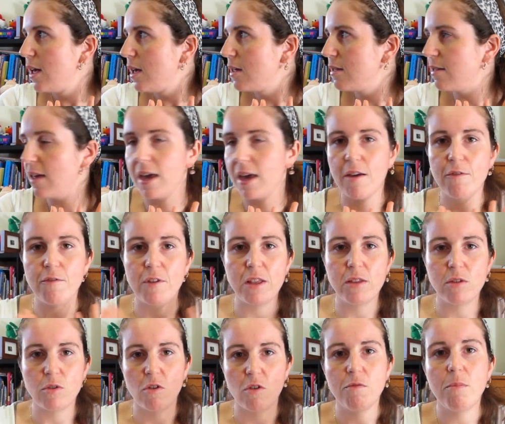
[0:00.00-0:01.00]
say, a
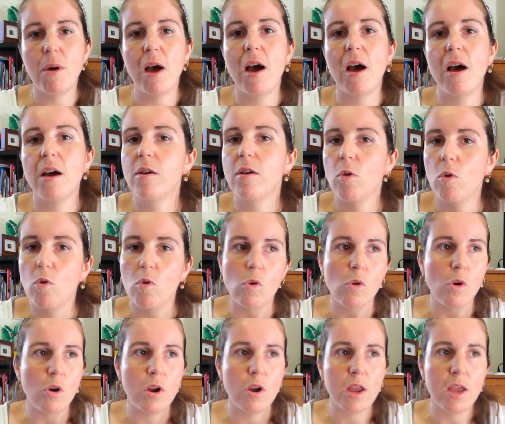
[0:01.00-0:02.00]
fenced off park
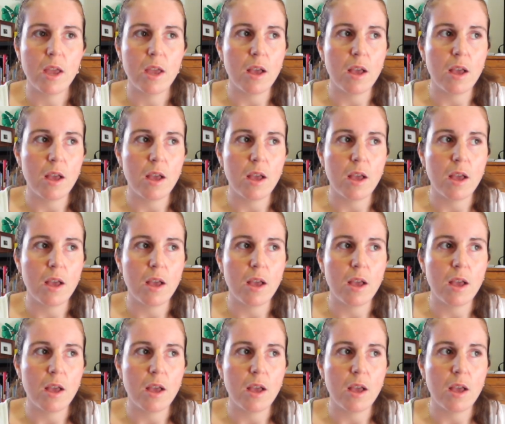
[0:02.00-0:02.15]
or